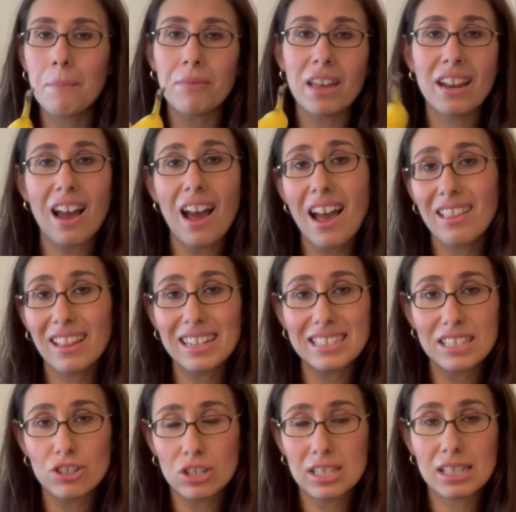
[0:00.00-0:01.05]
then I like to
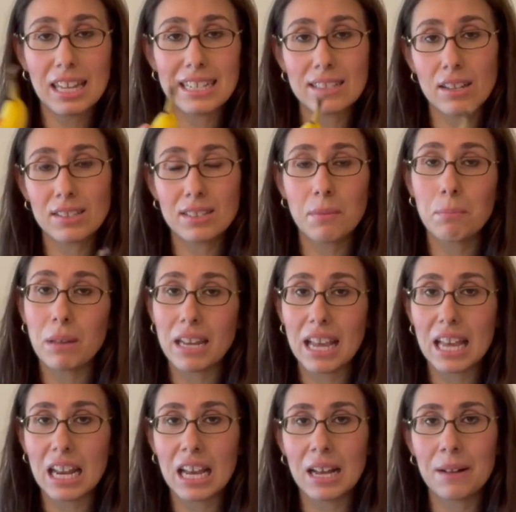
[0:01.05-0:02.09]
just slice on some
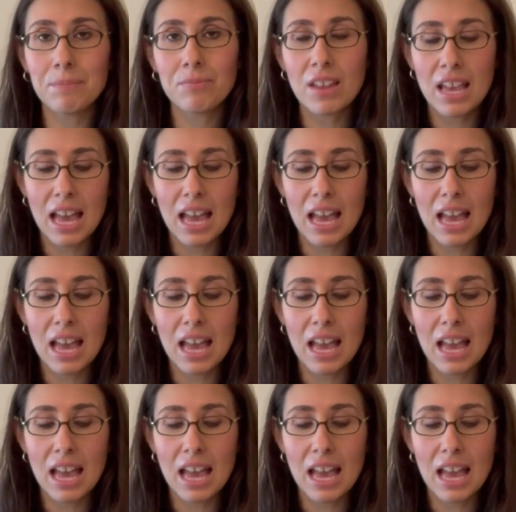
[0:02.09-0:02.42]
banana,